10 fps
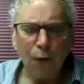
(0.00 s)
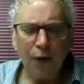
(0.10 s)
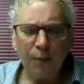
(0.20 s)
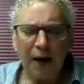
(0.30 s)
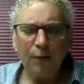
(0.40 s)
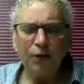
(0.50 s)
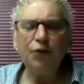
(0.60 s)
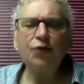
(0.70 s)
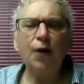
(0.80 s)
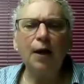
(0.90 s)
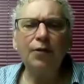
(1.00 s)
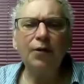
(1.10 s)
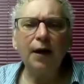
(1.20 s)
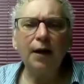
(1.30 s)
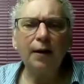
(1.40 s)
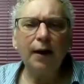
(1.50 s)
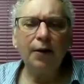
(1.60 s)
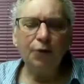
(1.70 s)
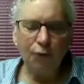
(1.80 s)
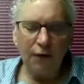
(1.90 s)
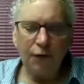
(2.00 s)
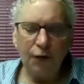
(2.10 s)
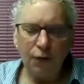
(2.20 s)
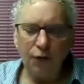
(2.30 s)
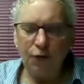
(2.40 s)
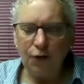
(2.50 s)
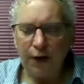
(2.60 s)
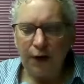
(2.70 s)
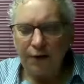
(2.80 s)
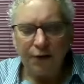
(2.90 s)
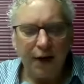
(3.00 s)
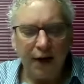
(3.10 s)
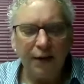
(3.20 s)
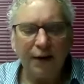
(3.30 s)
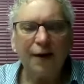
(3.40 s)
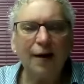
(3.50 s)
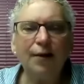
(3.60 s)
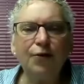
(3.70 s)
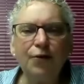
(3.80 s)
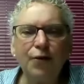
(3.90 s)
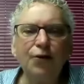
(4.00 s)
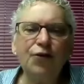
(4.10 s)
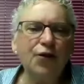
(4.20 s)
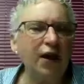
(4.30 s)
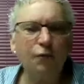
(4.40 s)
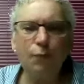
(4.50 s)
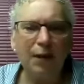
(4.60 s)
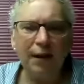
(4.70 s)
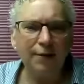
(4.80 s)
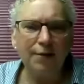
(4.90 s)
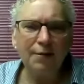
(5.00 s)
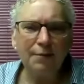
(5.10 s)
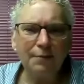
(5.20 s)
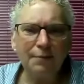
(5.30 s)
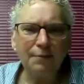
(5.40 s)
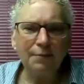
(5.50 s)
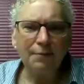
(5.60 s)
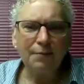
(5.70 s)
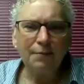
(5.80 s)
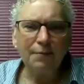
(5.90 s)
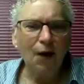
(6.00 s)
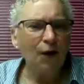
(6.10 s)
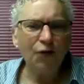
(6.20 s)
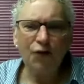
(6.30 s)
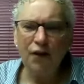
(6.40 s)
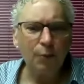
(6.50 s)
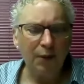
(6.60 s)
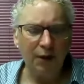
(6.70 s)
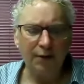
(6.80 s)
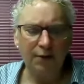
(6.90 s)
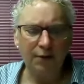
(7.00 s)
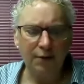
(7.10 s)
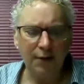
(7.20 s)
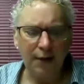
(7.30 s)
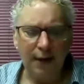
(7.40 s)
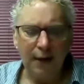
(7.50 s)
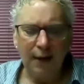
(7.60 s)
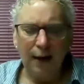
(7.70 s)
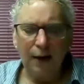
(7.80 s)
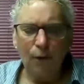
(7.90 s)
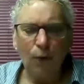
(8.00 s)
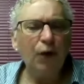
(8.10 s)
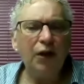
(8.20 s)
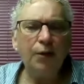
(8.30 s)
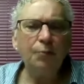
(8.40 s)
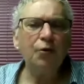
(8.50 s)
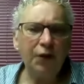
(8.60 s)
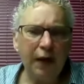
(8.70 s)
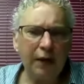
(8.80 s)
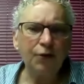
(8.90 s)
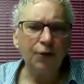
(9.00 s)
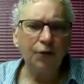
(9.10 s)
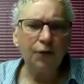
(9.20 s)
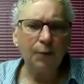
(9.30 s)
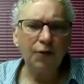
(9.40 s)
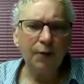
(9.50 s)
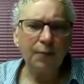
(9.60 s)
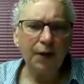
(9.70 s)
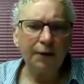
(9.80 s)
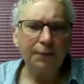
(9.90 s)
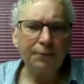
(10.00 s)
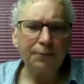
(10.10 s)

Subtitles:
When the Bible describes God as refuge, it's saying that God is our safe place. Our safe place. When we need protection from something.